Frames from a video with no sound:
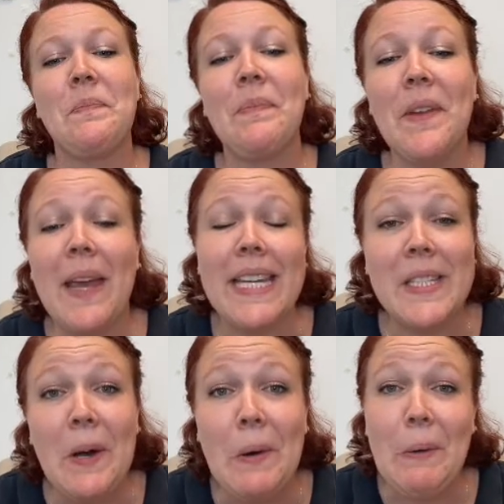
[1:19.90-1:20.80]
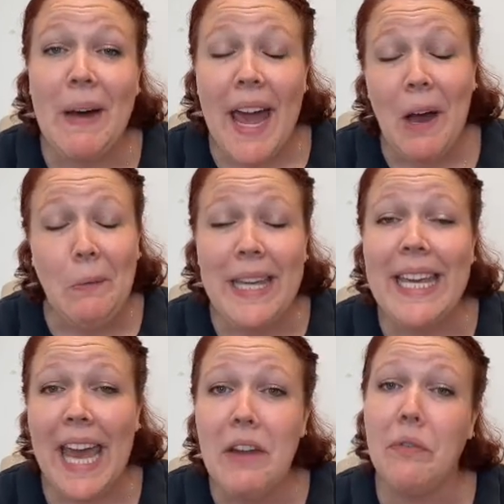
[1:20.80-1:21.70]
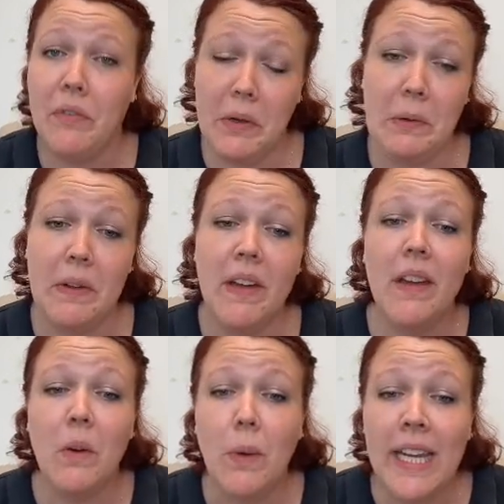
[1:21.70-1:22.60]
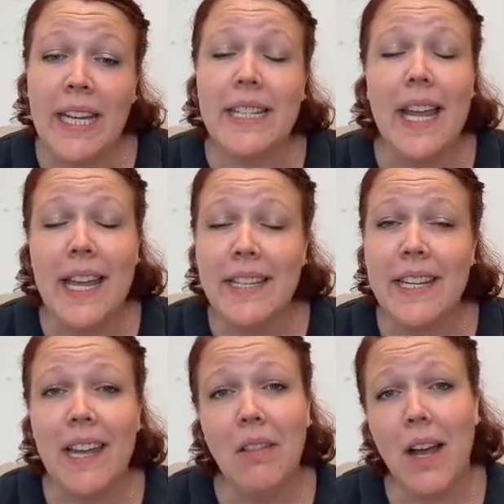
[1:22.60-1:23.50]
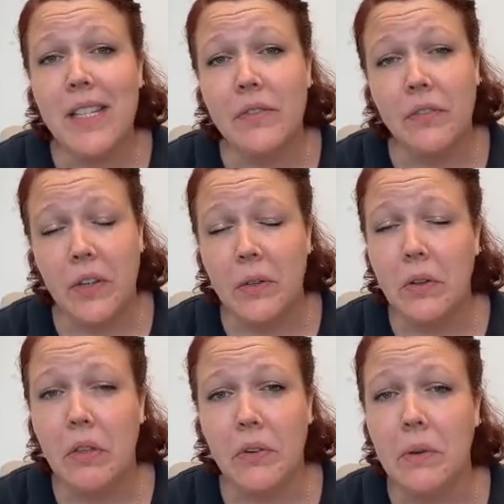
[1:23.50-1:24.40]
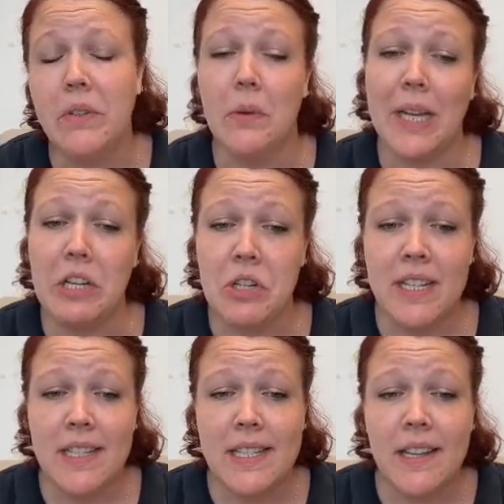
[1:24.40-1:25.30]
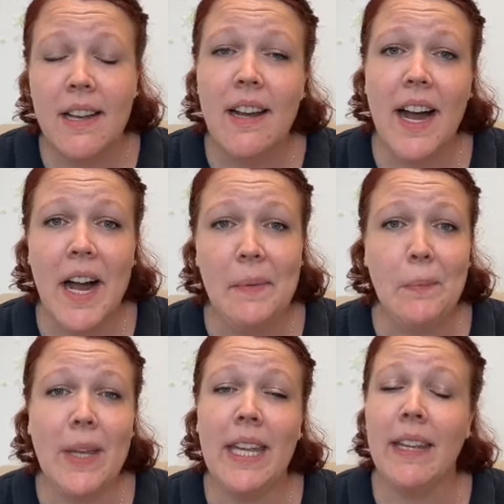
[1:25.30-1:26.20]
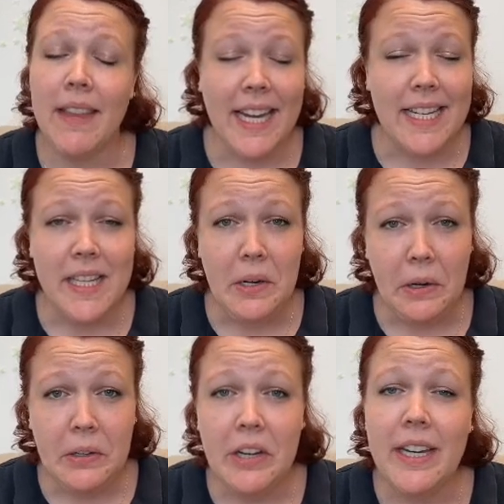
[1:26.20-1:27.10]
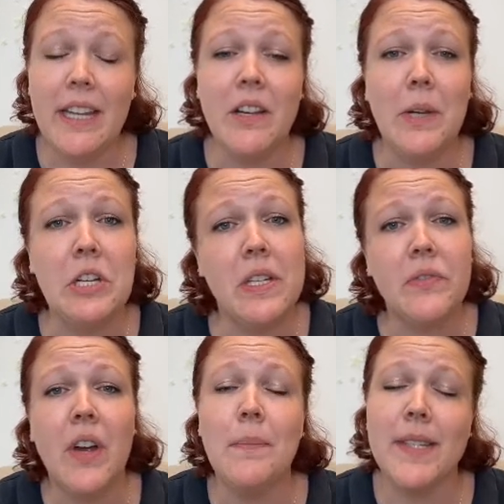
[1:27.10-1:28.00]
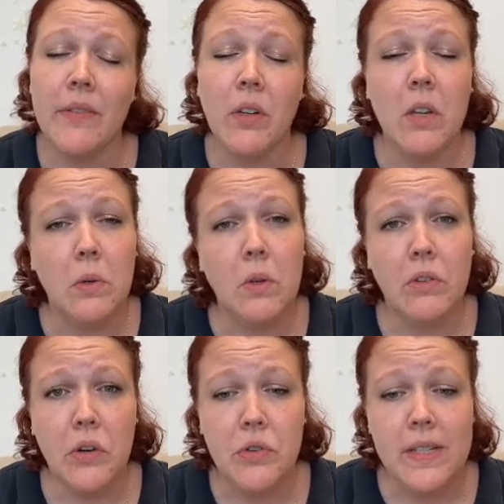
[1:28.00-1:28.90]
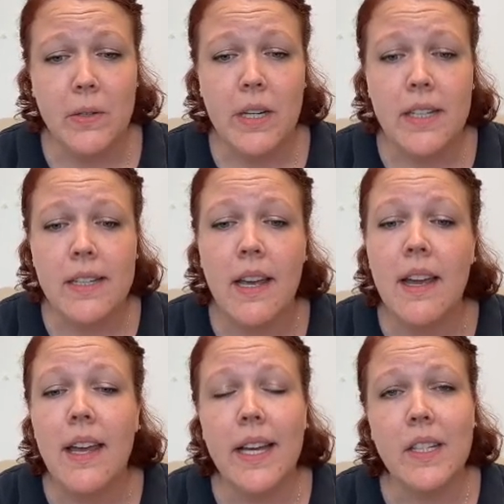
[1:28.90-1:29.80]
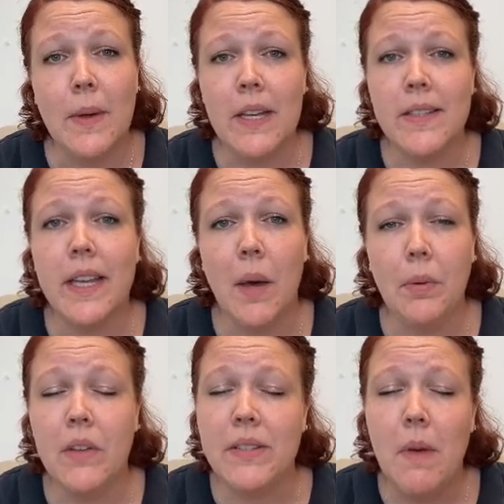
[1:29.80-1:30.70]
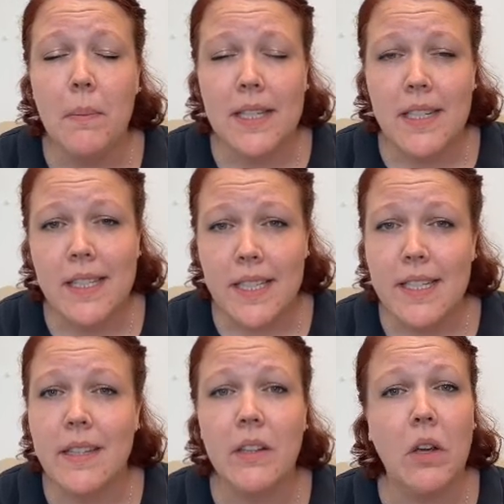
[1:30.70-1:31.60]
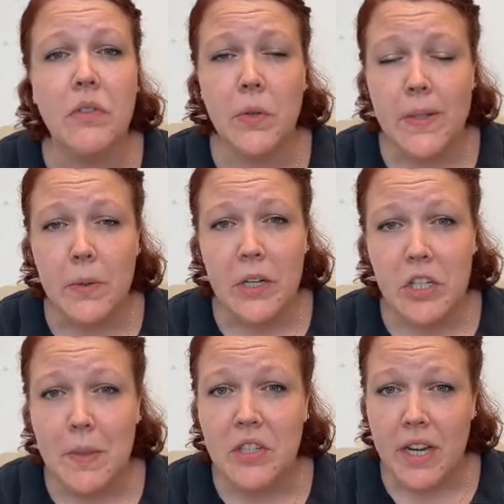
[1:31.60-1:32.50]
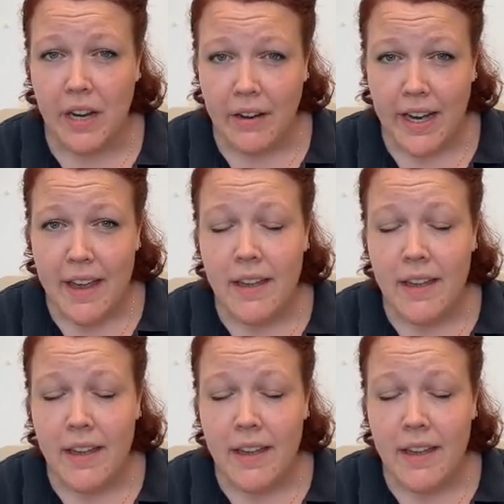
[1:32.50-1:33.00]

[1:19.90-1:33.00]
Okay, so how we get food. We tend to get lots of food through donations. We, like I said earlier, get donations from several local grocery stores, as well as a couple of small businesses in the Gulf Shores, Orange Beach area.